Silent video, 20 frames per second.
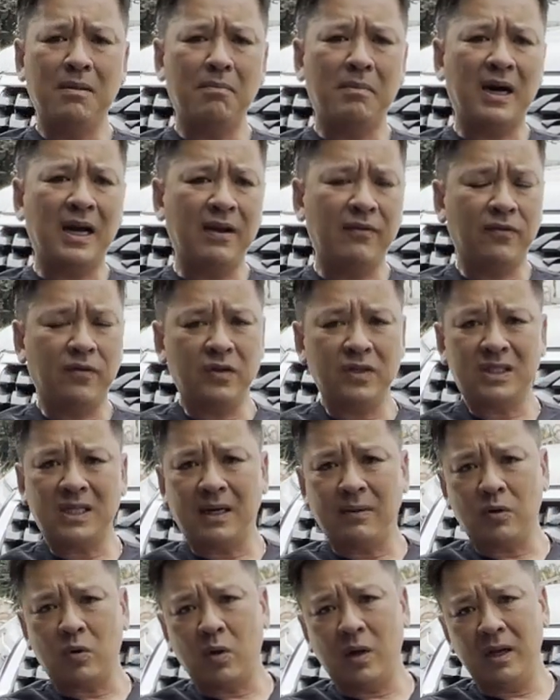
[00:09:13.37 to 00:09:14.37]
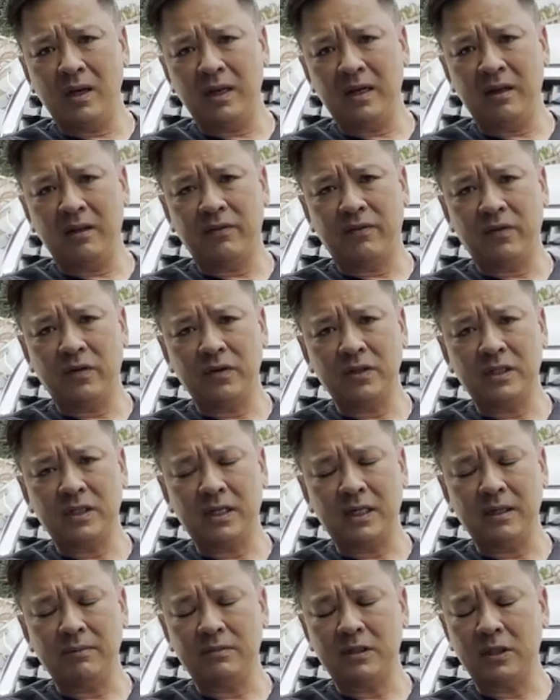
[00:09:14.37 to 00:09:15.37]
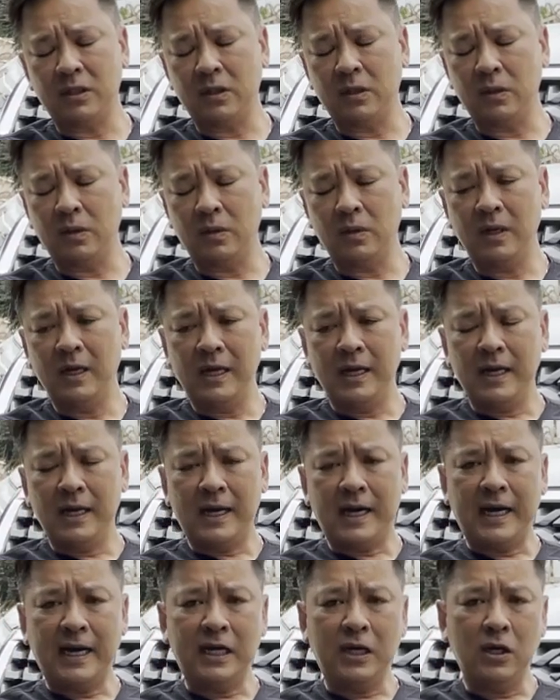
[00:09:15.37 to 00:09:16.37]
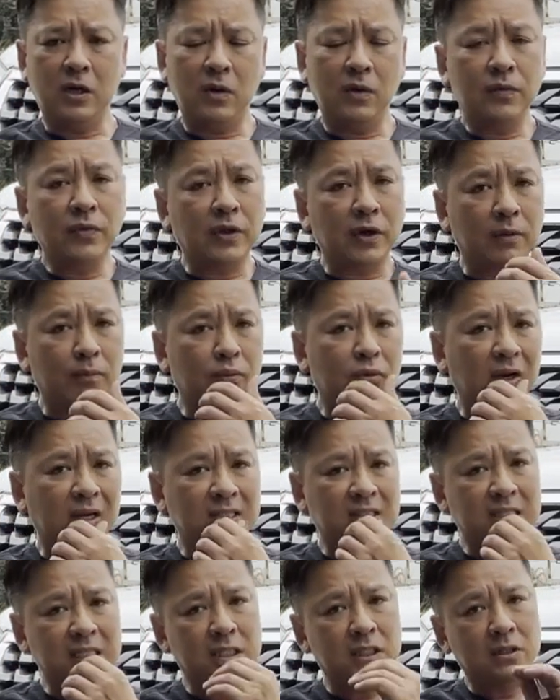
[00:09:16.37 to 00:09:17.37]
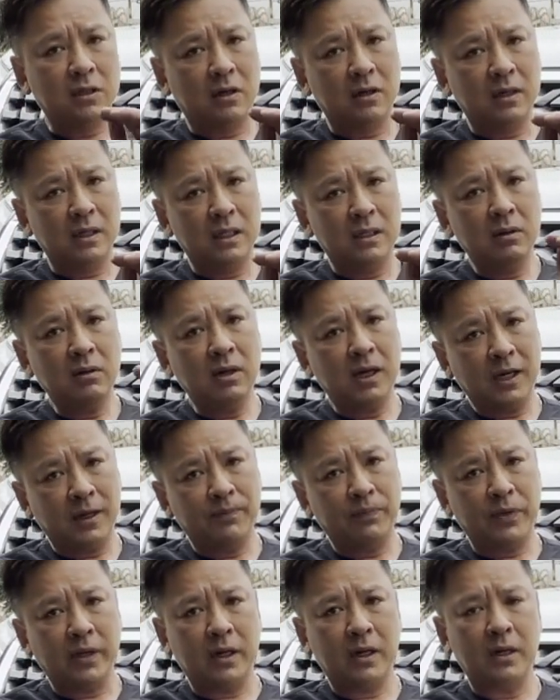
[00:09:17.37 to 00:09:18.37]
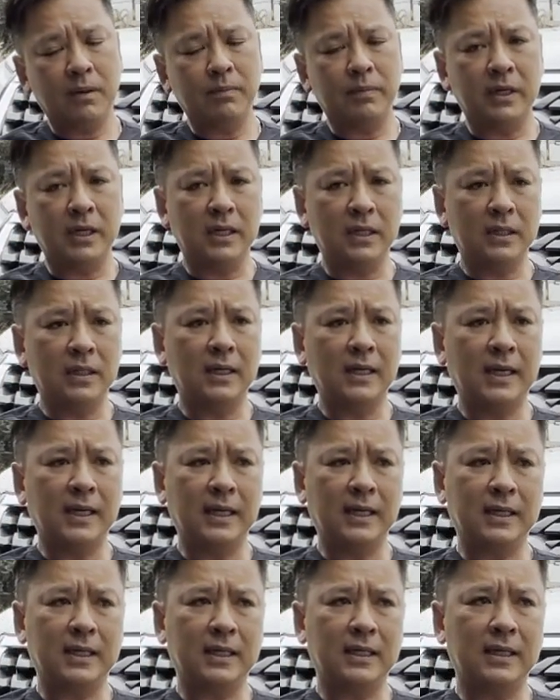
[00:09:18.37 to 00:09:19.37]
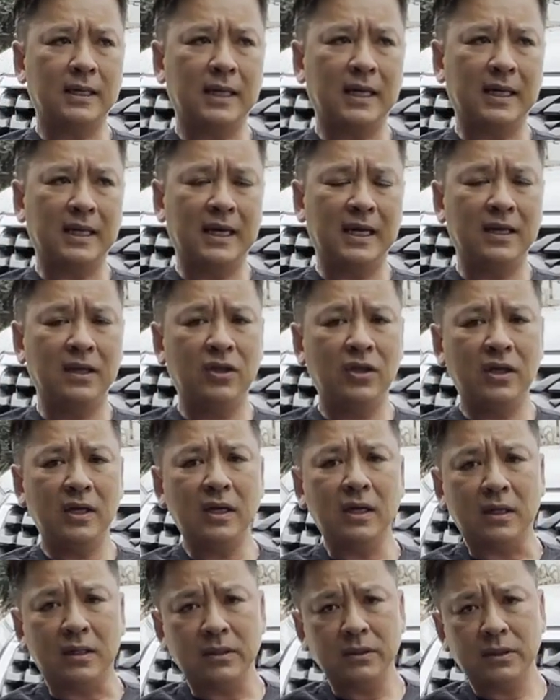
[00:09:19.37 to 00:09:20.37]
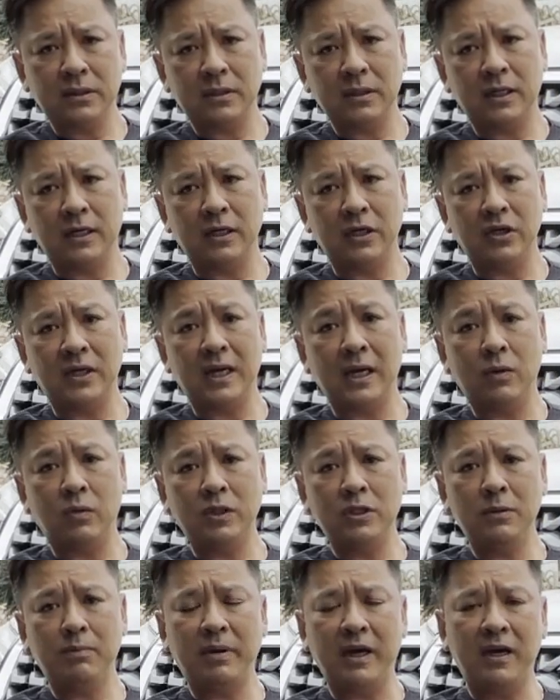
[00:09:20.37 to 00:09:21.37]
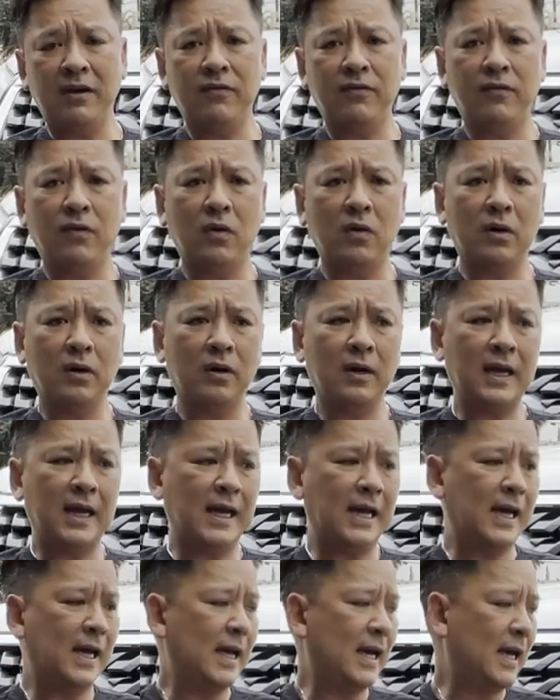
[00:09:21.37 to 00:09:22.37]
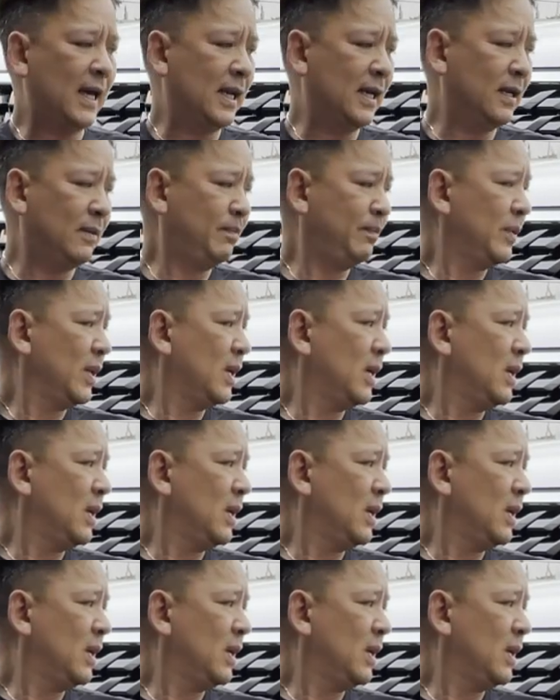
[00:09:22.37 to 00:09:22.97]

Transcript: buy first time quality the first time. So I know their prices are a little up there, but like like anything else, uh, you get what you pay for and